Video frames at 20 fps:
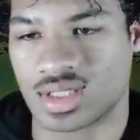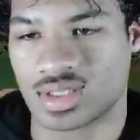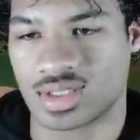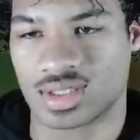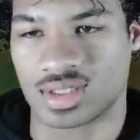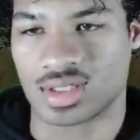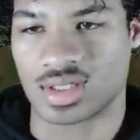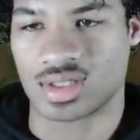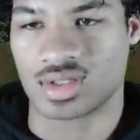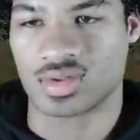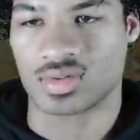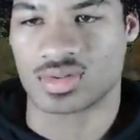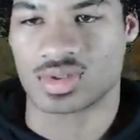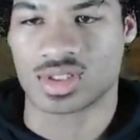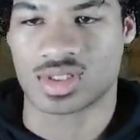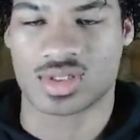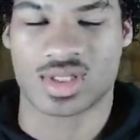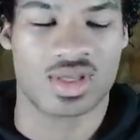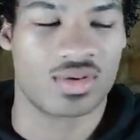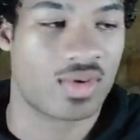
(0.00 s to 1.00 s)
and then you'll
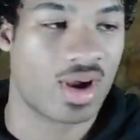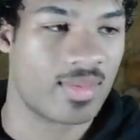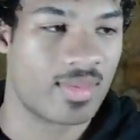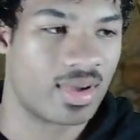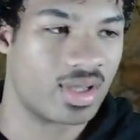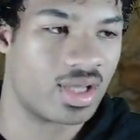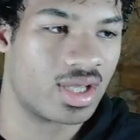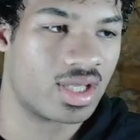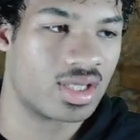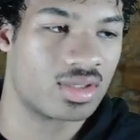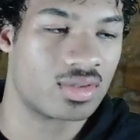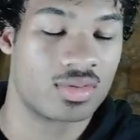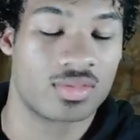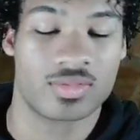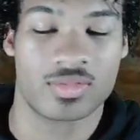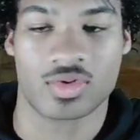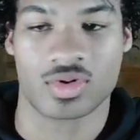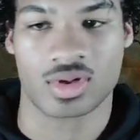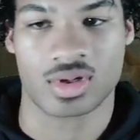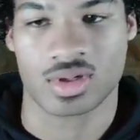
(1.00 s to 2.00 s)
just get right behind them
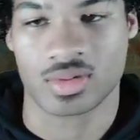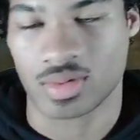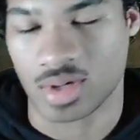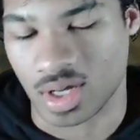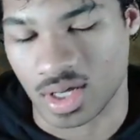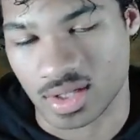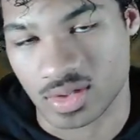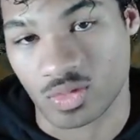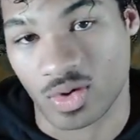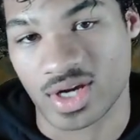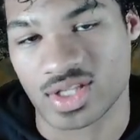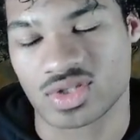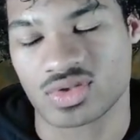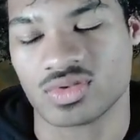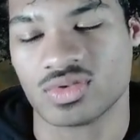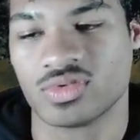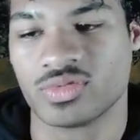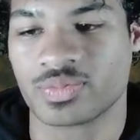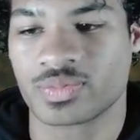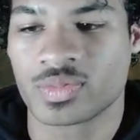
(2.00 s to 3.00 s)
or right to
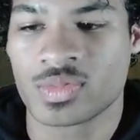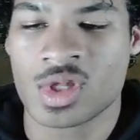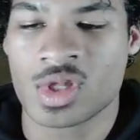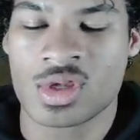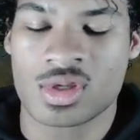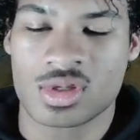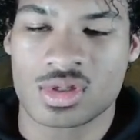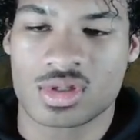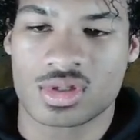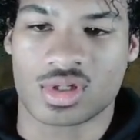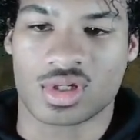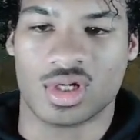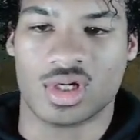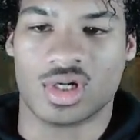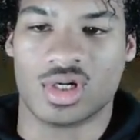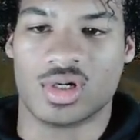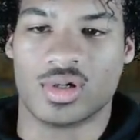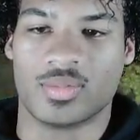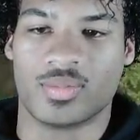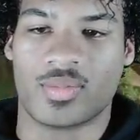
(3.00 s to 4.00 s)

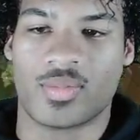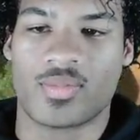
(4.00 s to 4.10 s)
them.